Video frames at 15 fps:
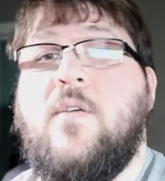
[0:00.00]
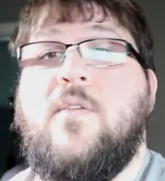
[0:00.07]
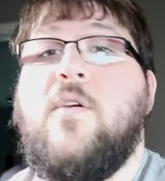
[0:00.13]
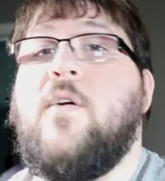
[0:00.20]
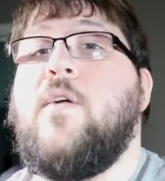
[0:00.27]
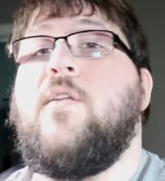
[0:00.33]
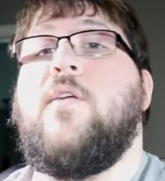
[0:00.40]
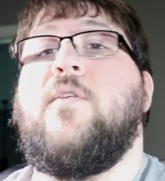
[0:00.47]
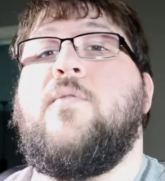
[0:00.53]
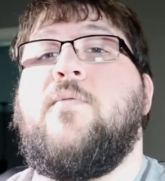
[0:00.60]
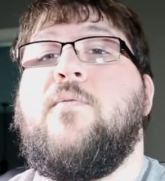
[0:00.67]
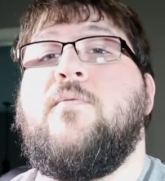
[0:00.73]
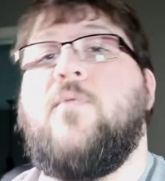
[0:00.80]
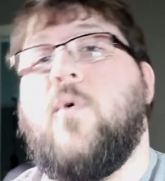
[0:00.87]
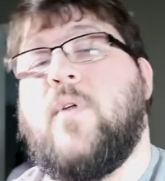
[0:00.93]
you can do
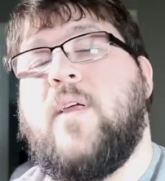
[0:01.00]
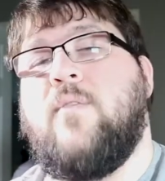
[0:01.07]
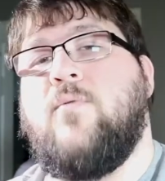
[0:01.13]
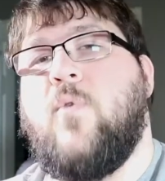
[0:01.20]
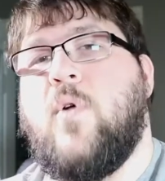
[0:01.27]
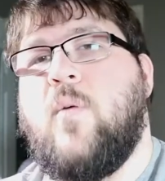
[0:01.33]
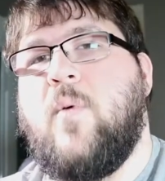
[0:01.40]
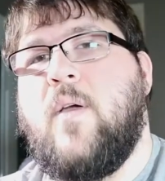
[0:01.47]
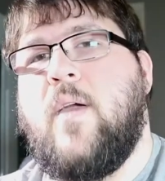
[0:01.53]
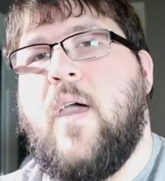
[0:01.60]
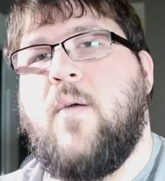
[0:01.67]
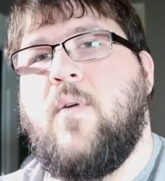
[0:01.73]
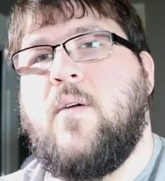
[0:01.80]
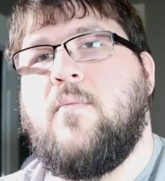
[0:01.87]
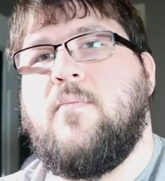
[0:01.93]
1440p
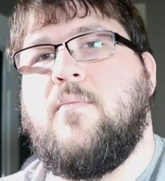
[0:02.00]
gaming.